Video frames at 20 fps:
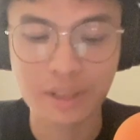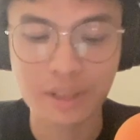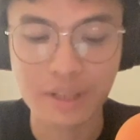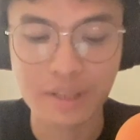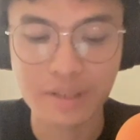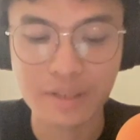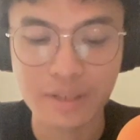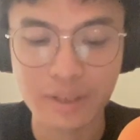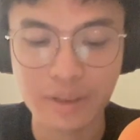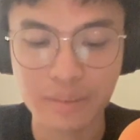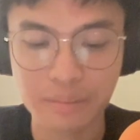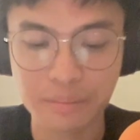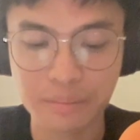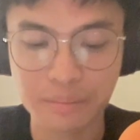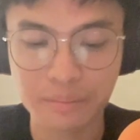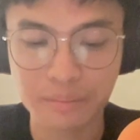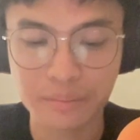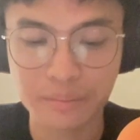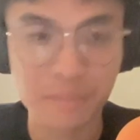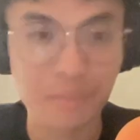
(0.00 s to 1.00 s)
has helped
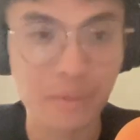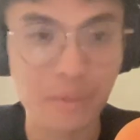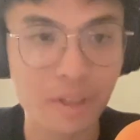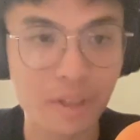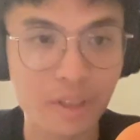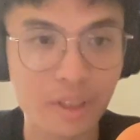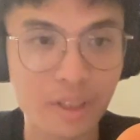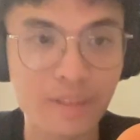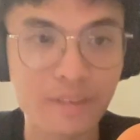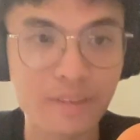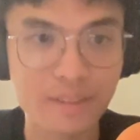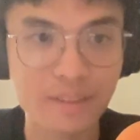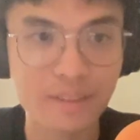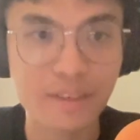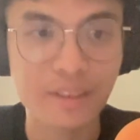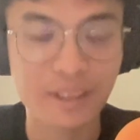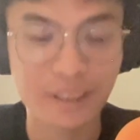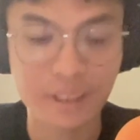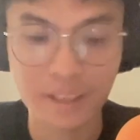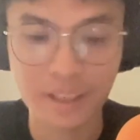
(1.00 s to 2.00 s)
the podcast
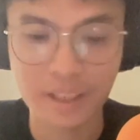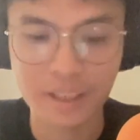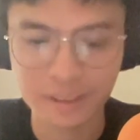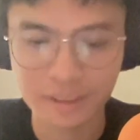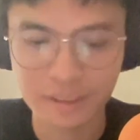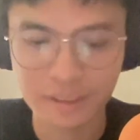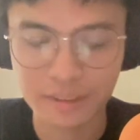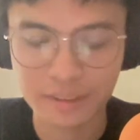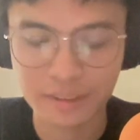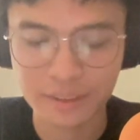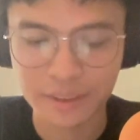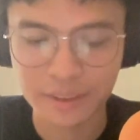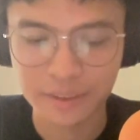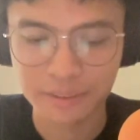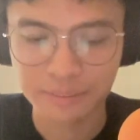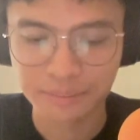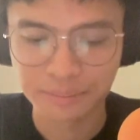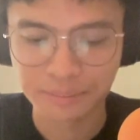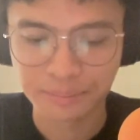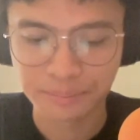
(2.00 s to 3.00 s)
a lot.
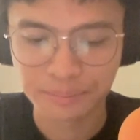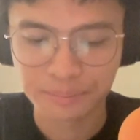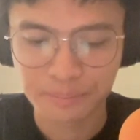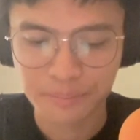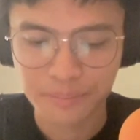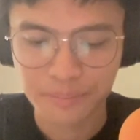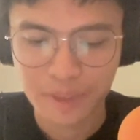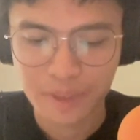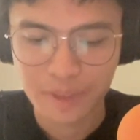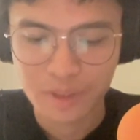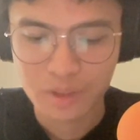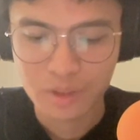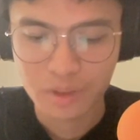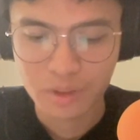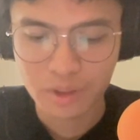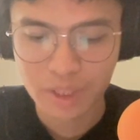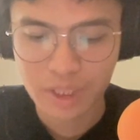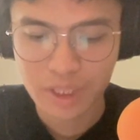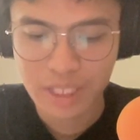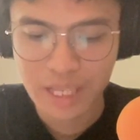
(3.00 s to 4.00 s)
So
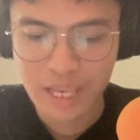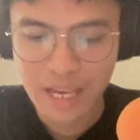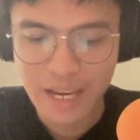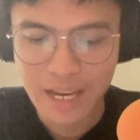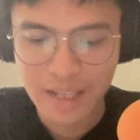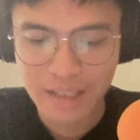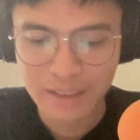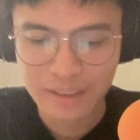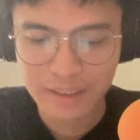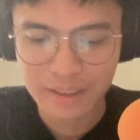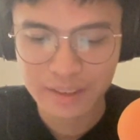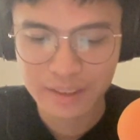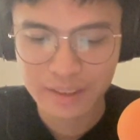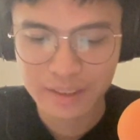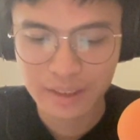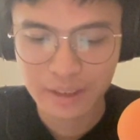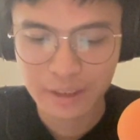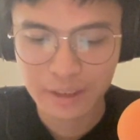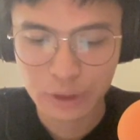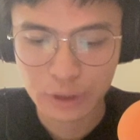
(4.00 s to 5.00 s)
he asks,
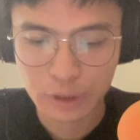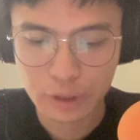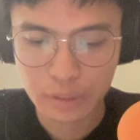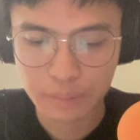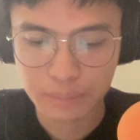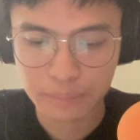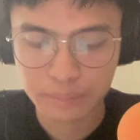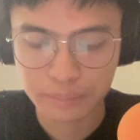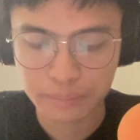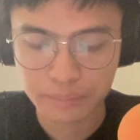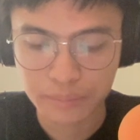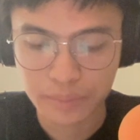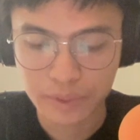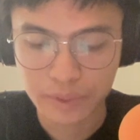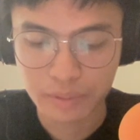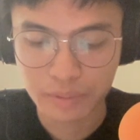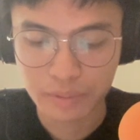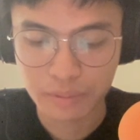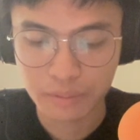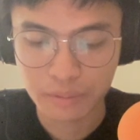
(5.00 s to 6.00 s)

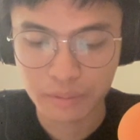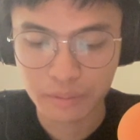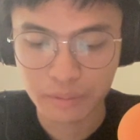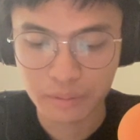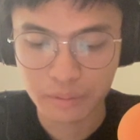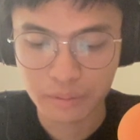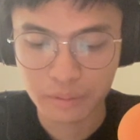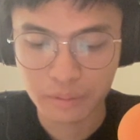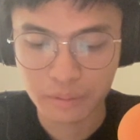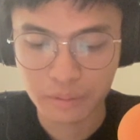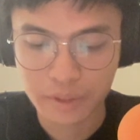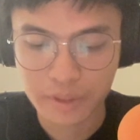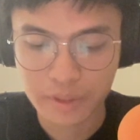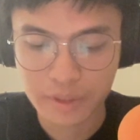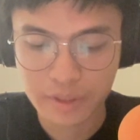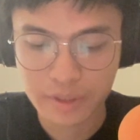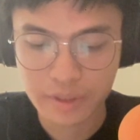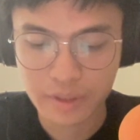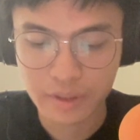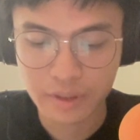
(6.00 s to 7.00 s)

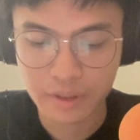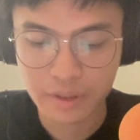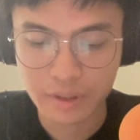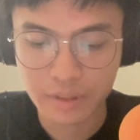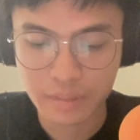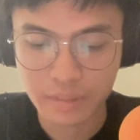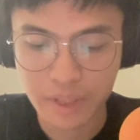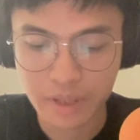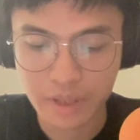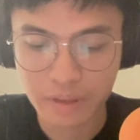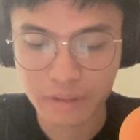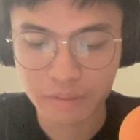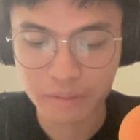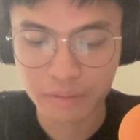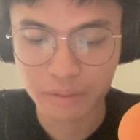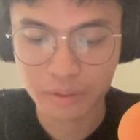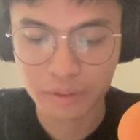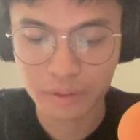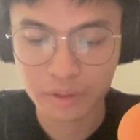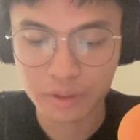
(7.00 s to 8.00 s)
what's the mental
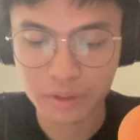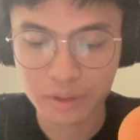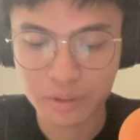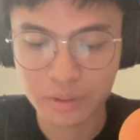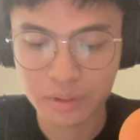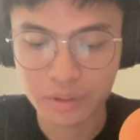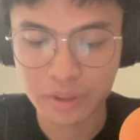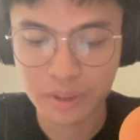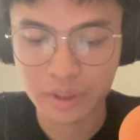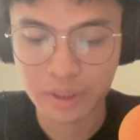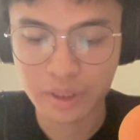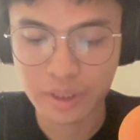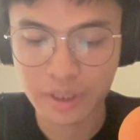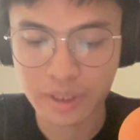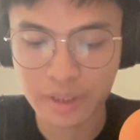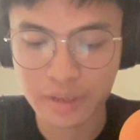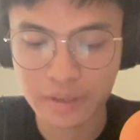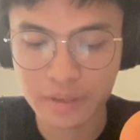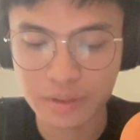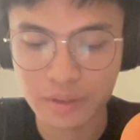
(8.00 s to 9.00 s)
fortitude it
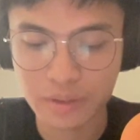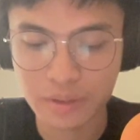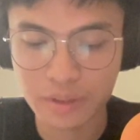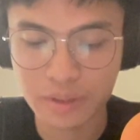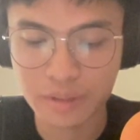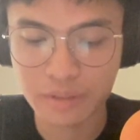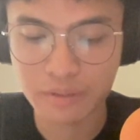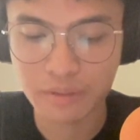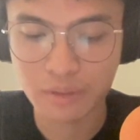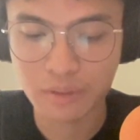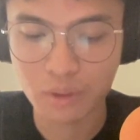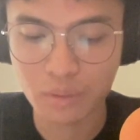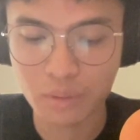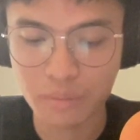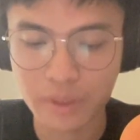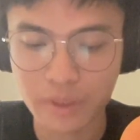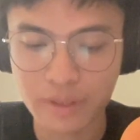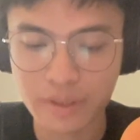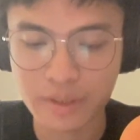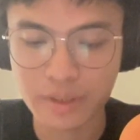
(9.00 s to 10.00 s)
takes to leave
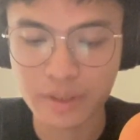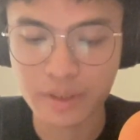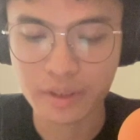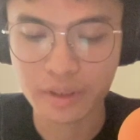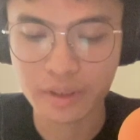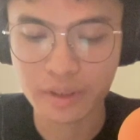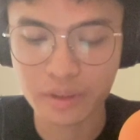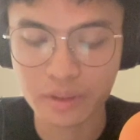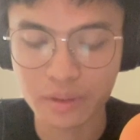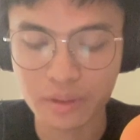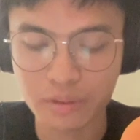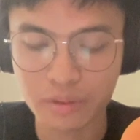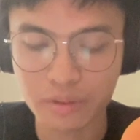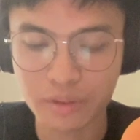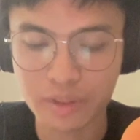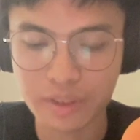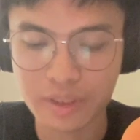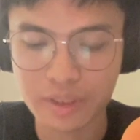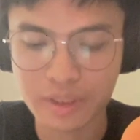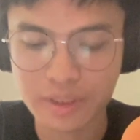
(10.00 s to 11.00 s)
home and start anew
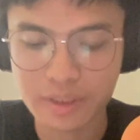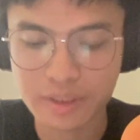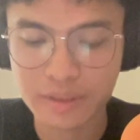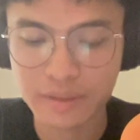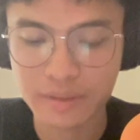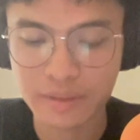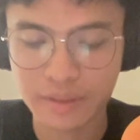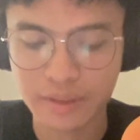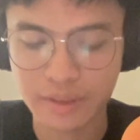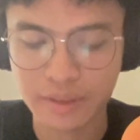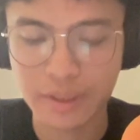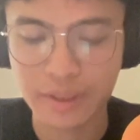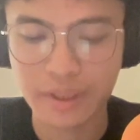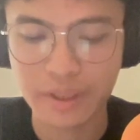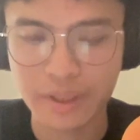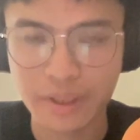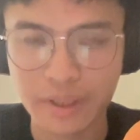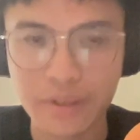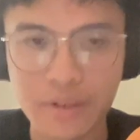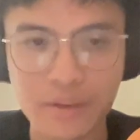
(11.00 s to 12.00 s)
overseas?
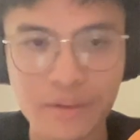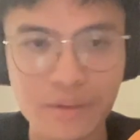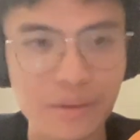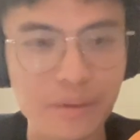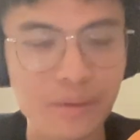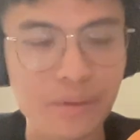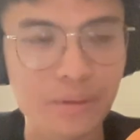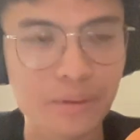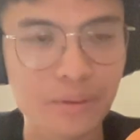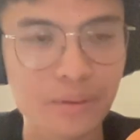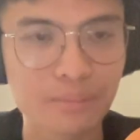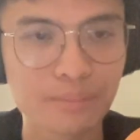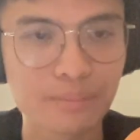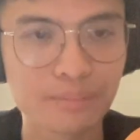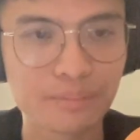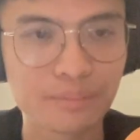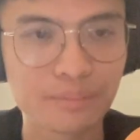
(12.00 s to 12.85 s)
So